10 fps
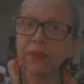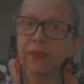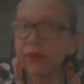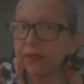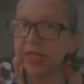
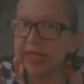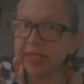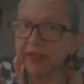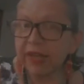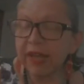This is
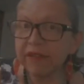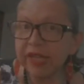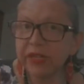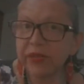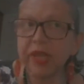a, a
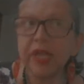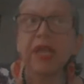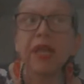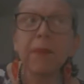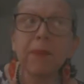victory,
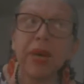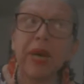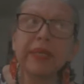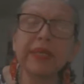but